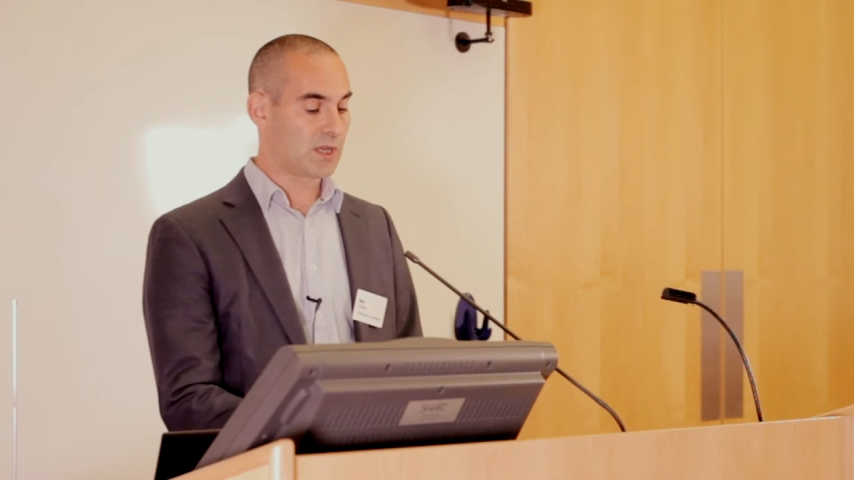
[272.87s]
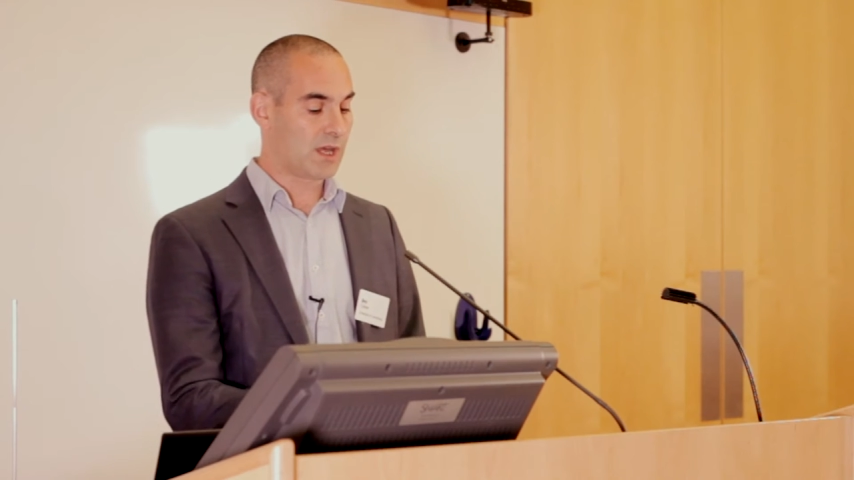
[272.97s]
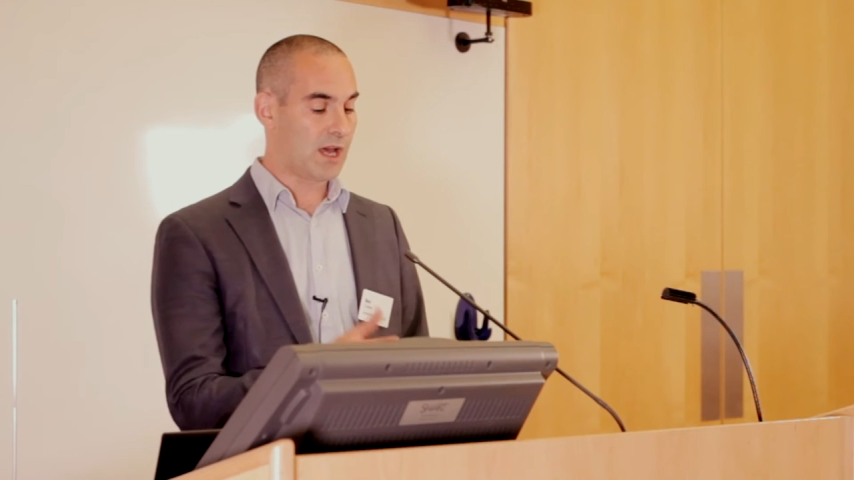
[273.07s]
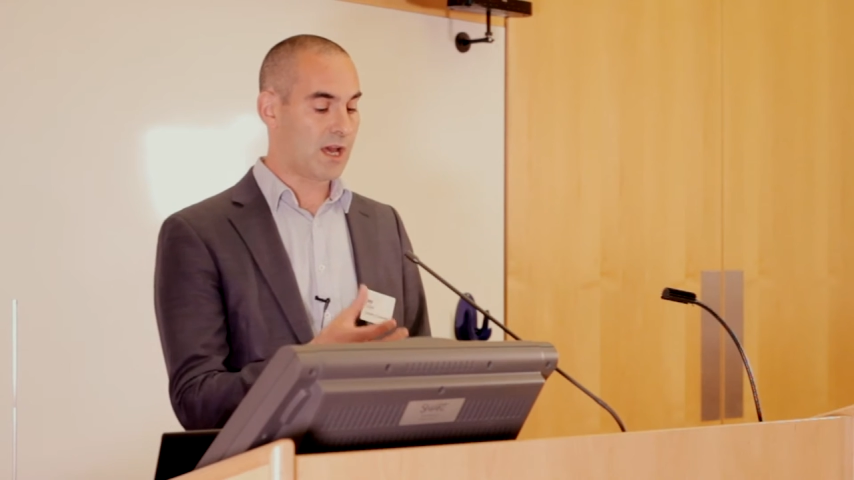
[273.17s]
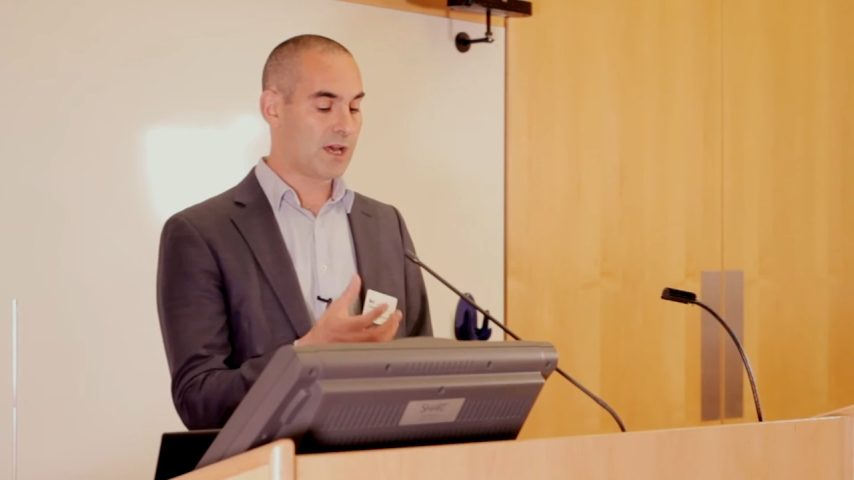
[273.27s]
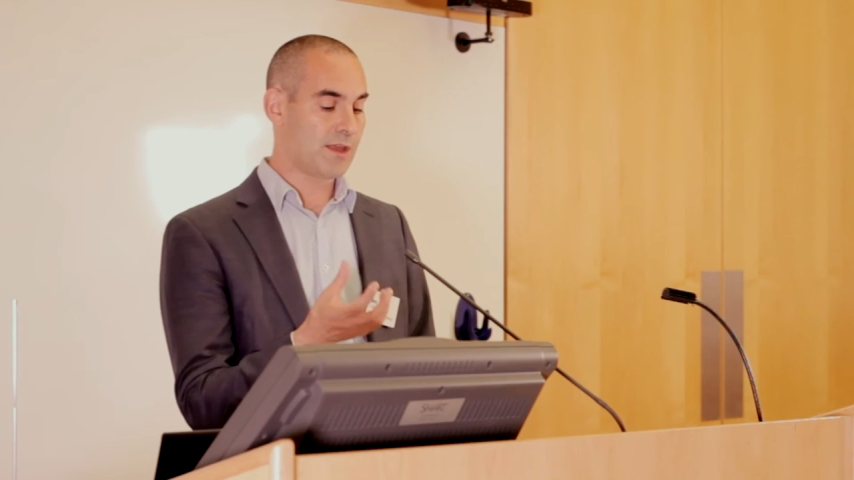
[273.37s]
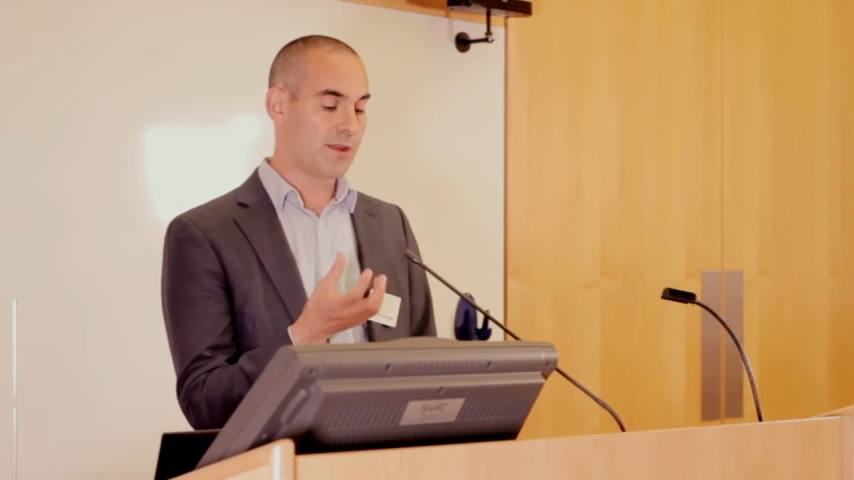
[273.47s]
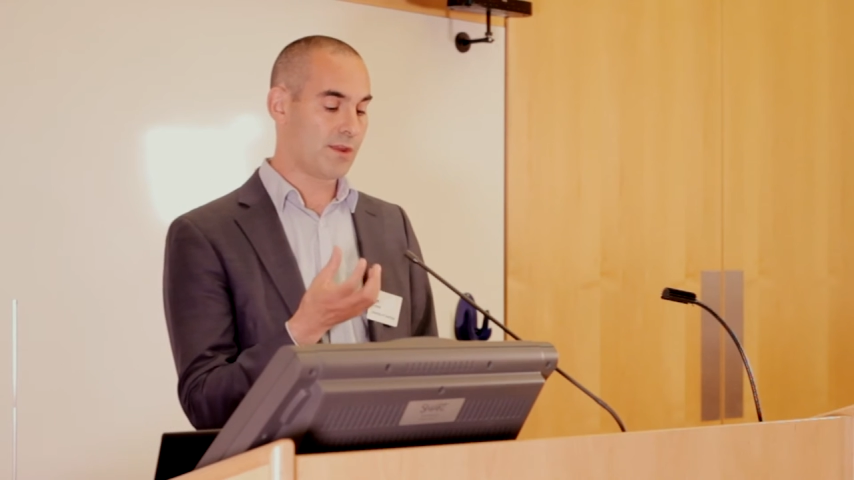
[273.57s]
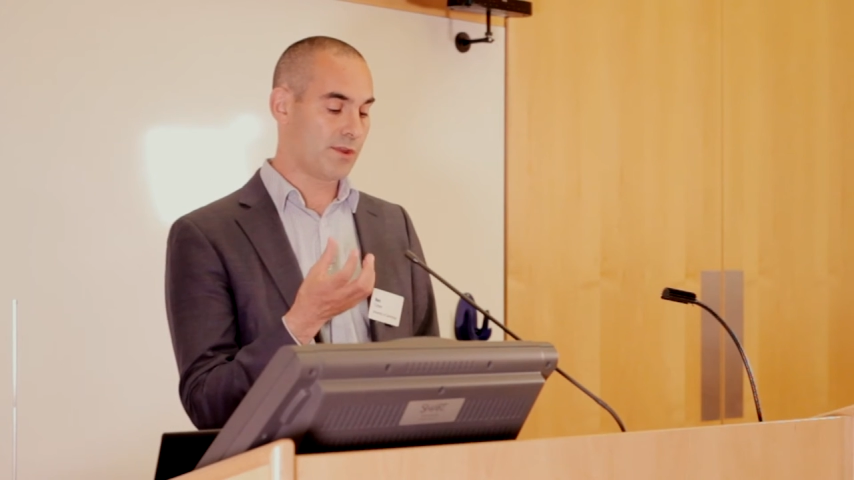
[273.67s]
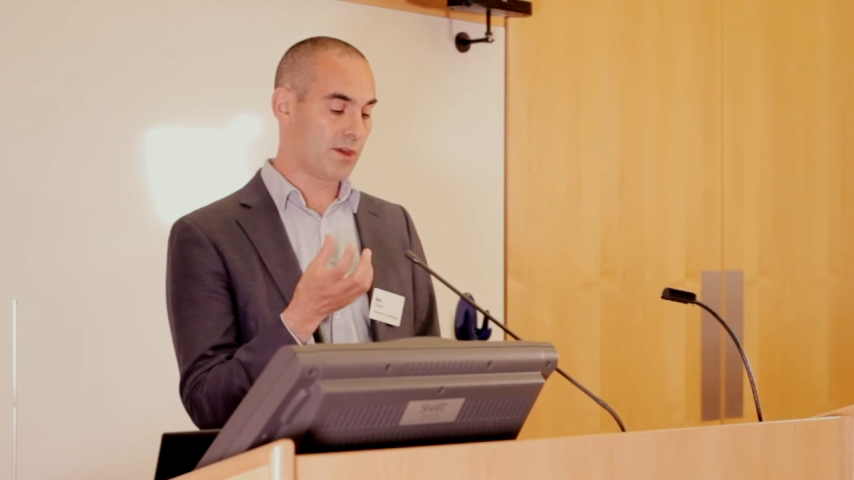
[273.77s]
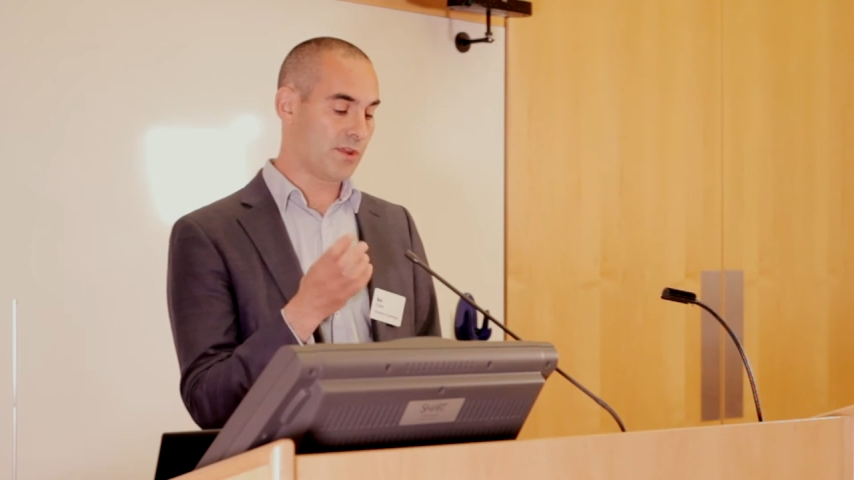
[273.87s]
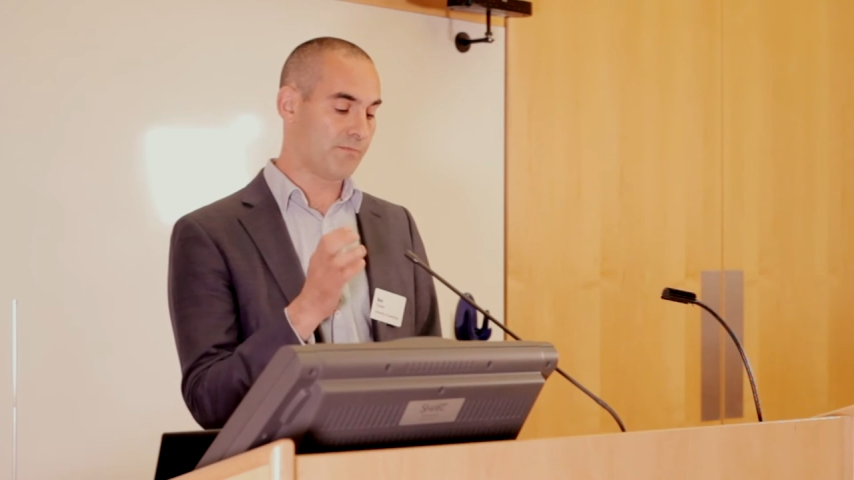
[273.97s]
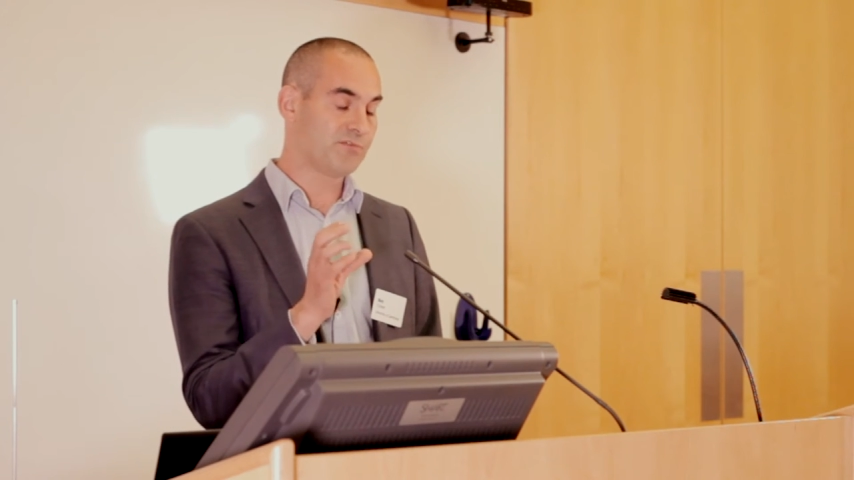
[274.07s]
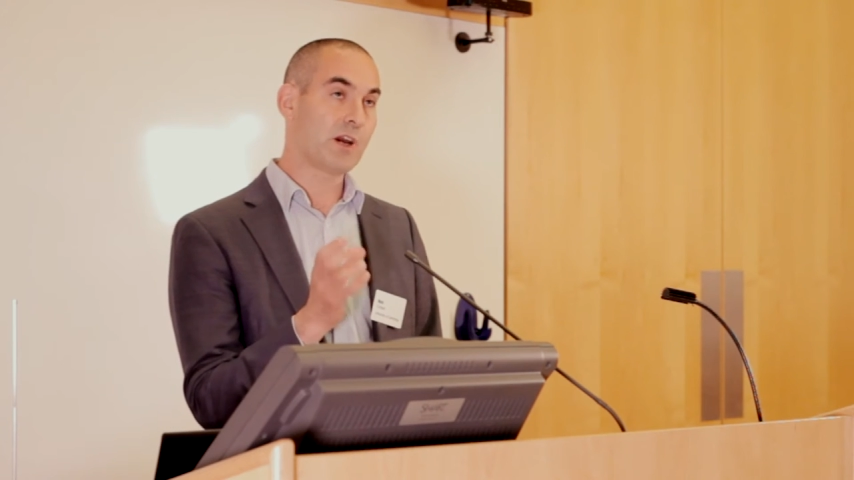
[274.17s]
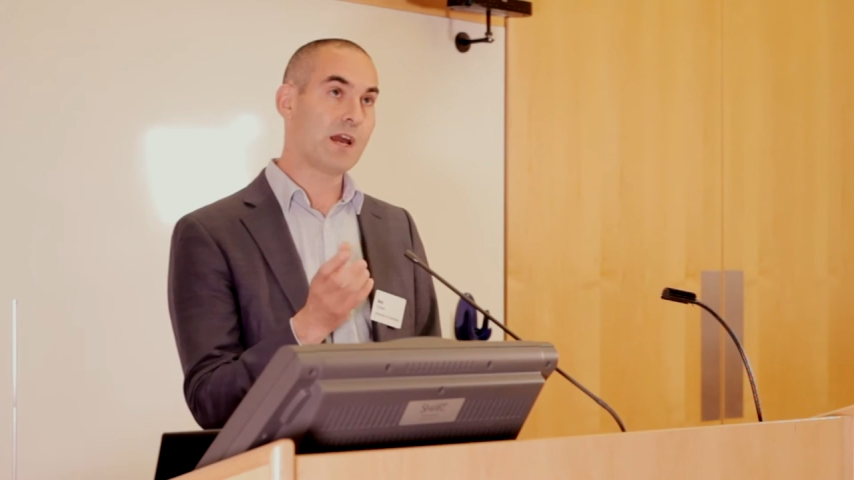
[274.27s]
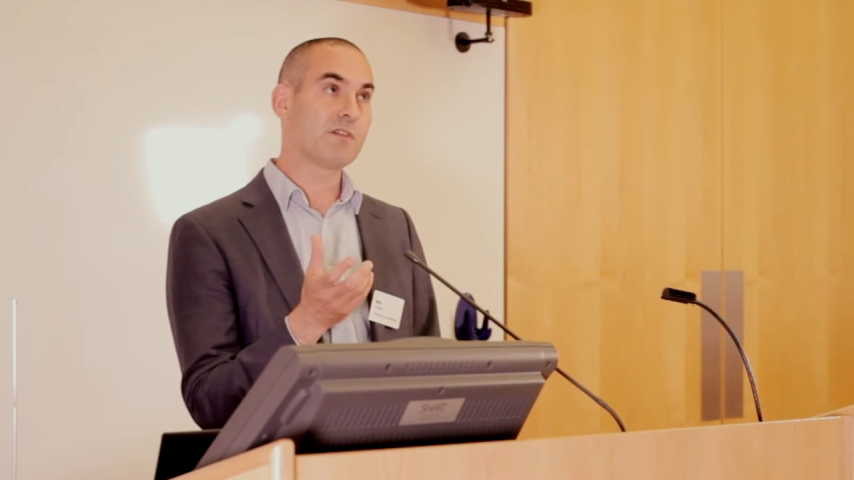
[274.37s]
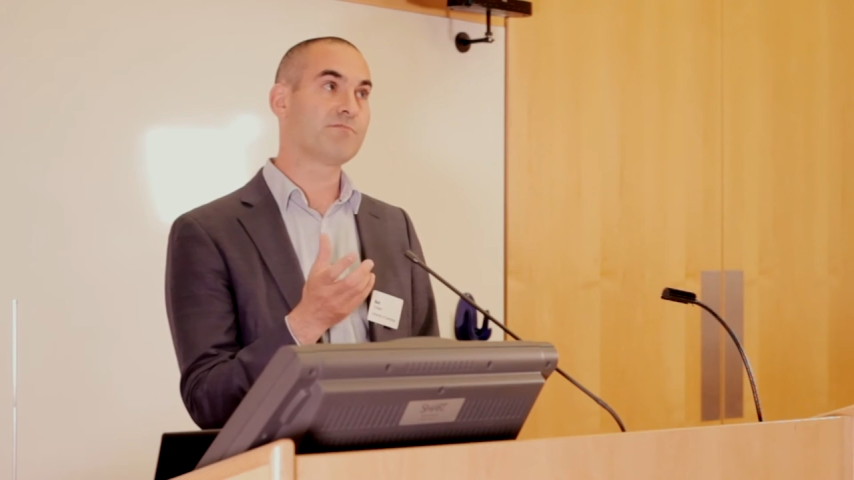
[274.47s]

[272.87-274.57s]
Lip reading: that the private